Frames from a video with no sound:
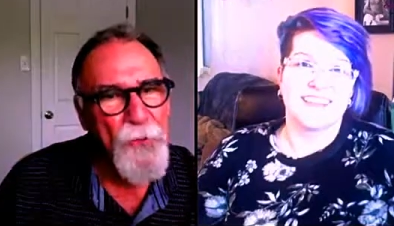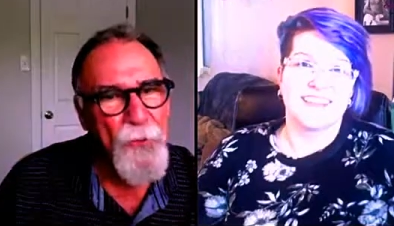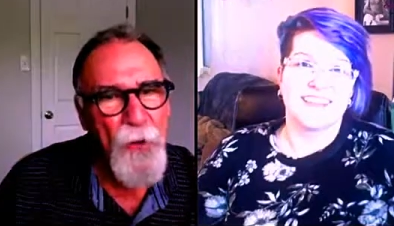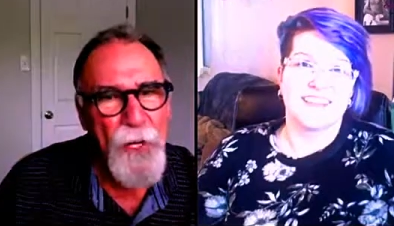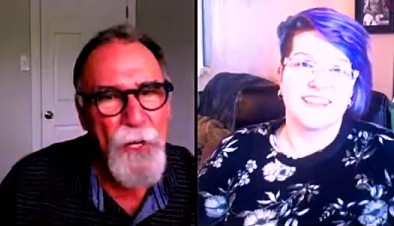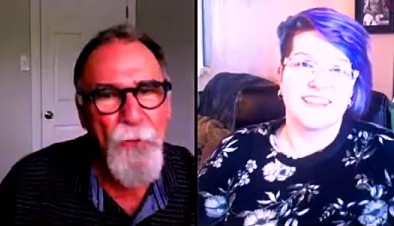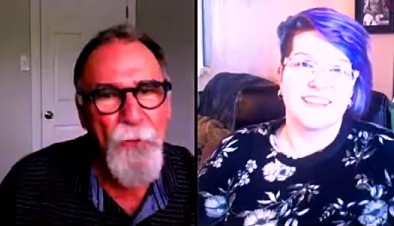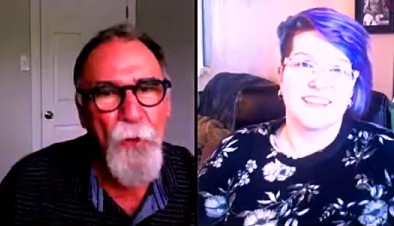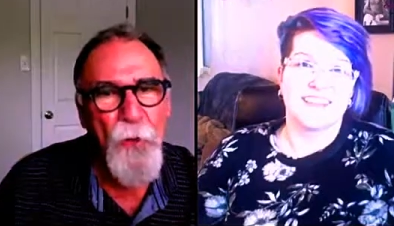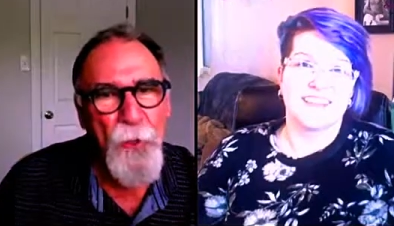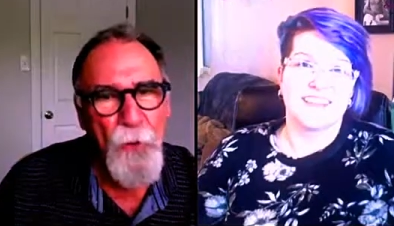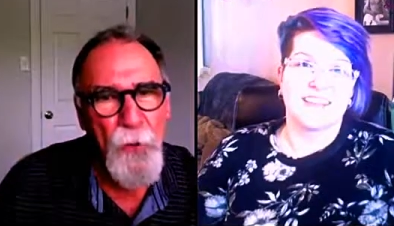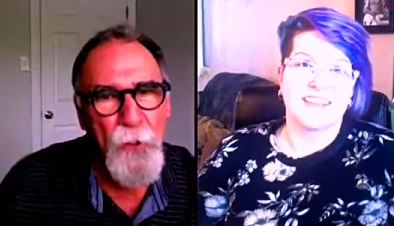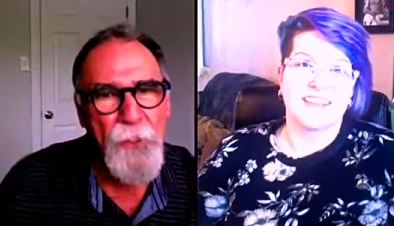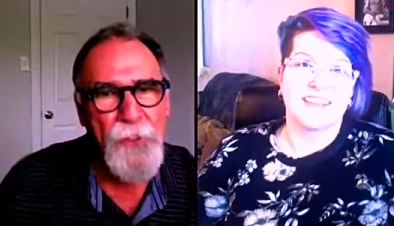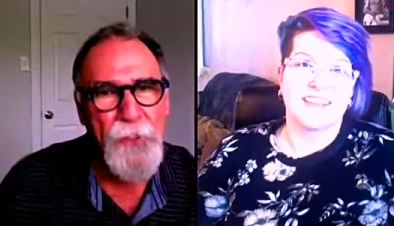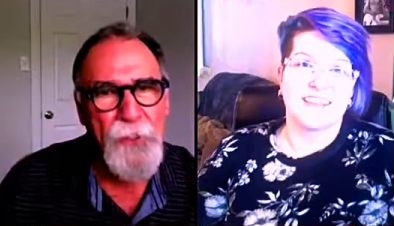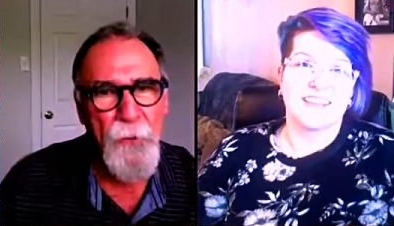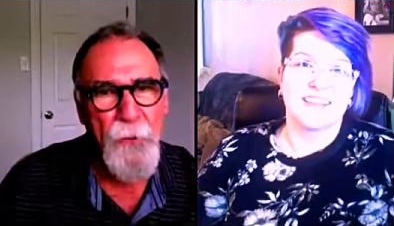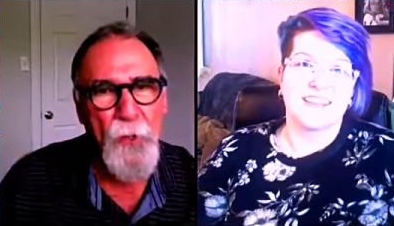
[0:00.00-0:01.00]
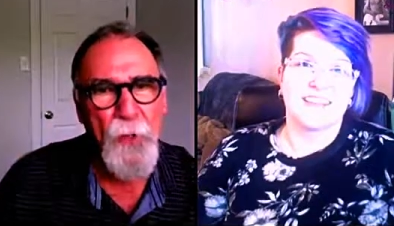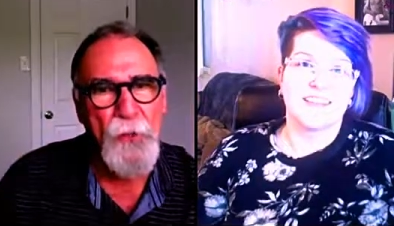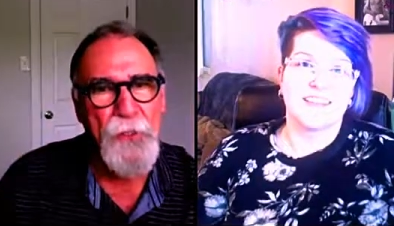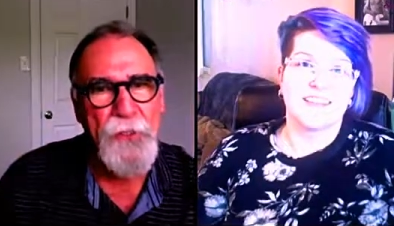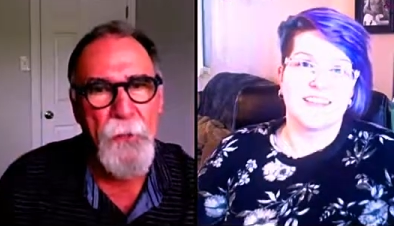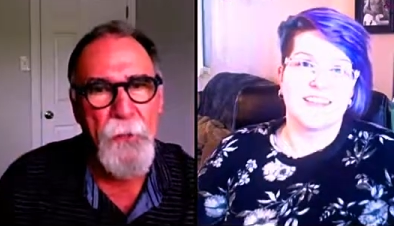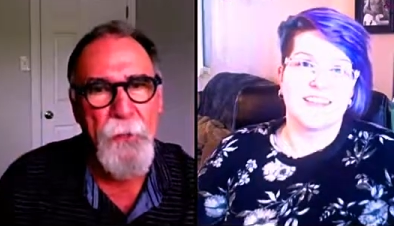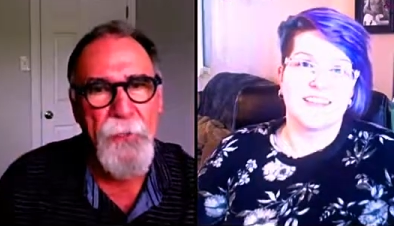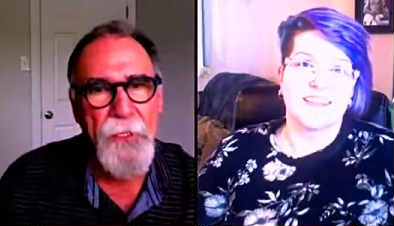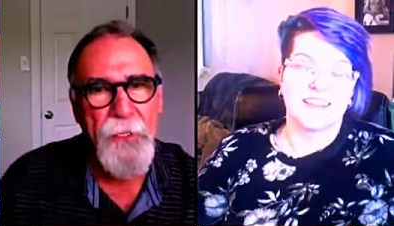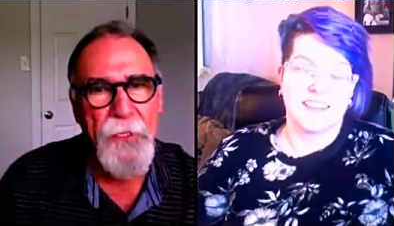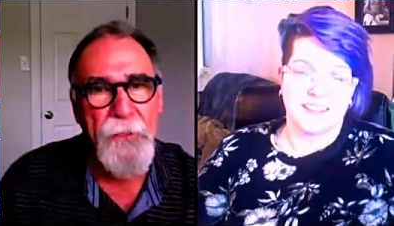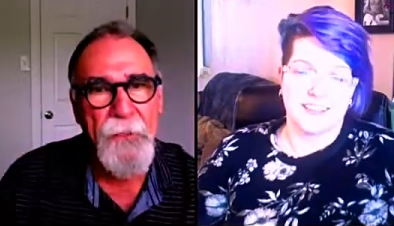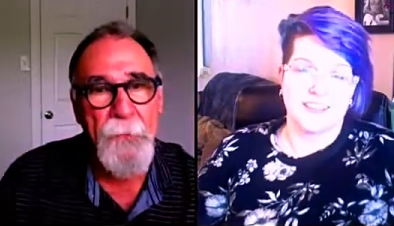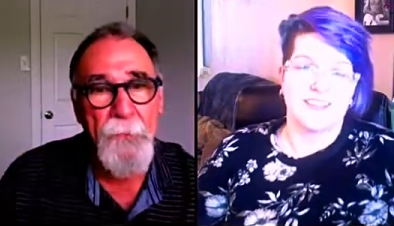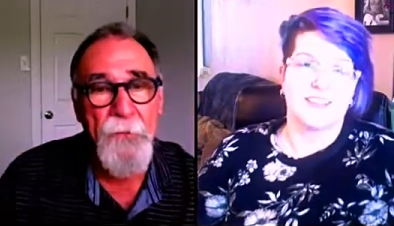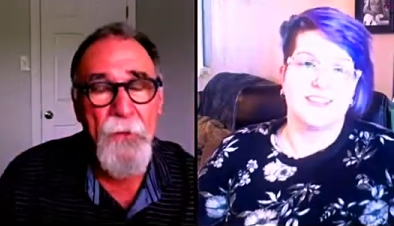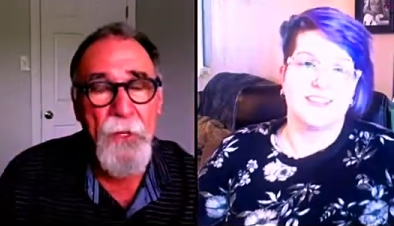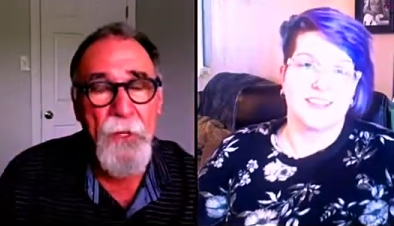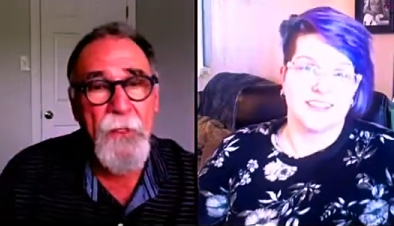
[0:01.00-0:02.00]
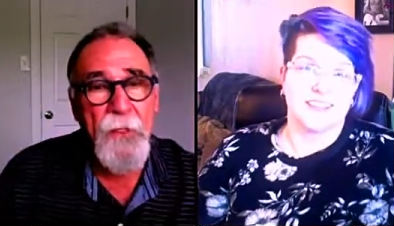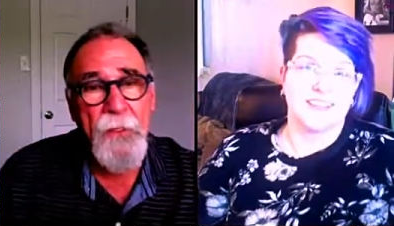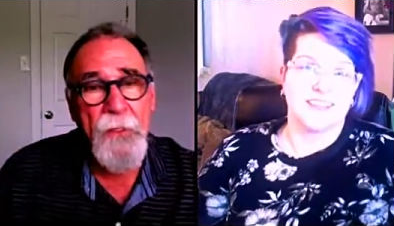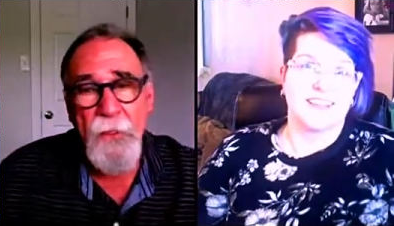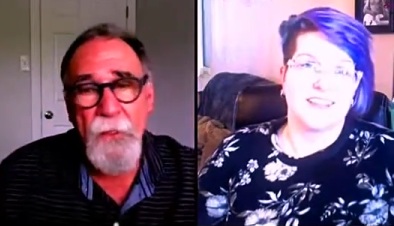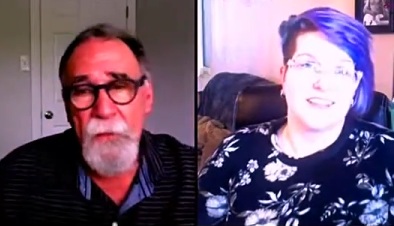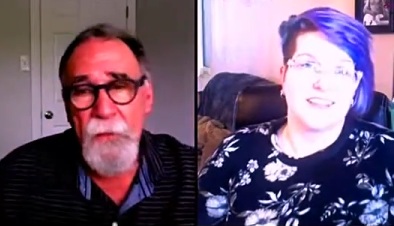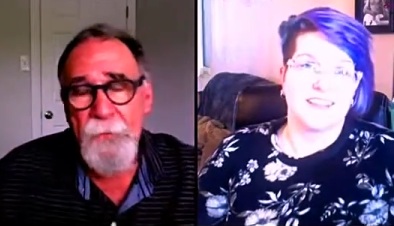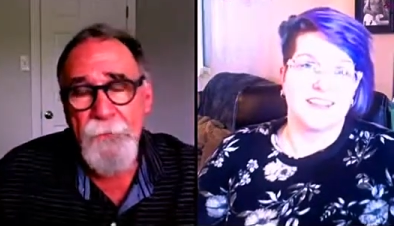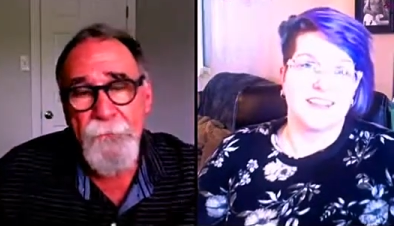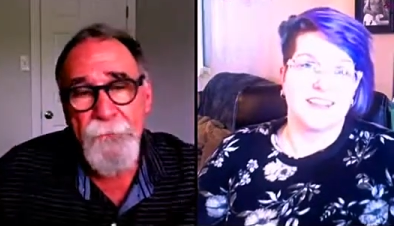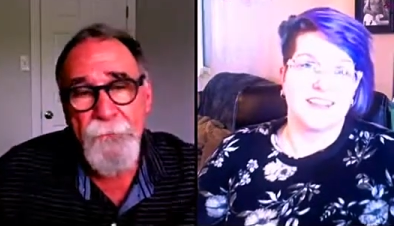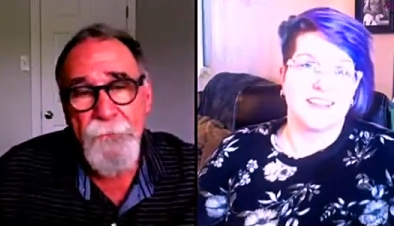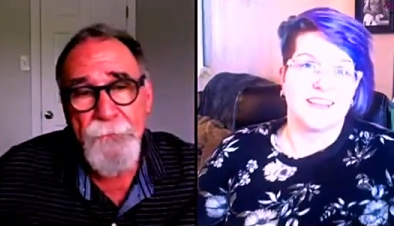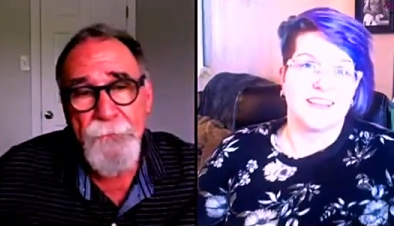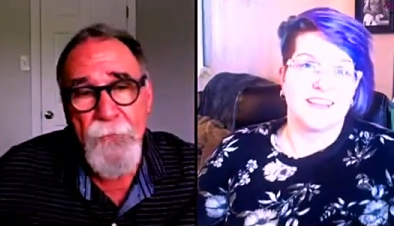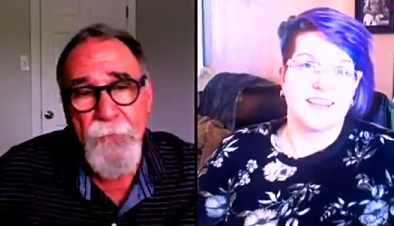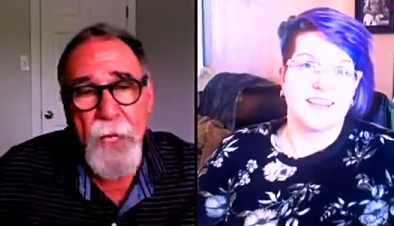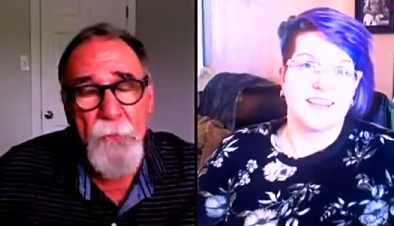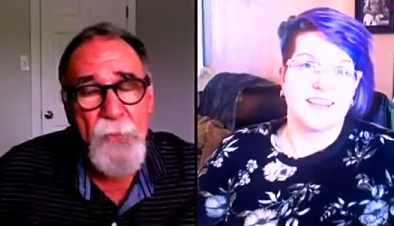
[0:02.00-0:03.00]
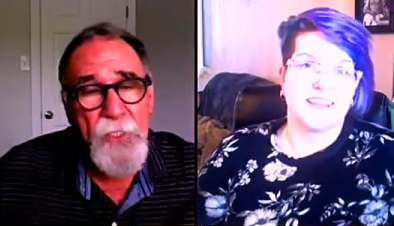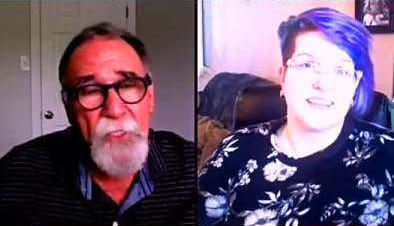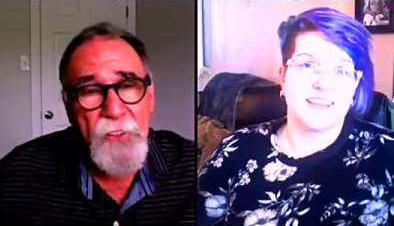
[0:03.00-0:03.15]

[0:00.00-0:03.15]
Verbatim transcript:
Speaker 1: right where we're supposed to be. I'm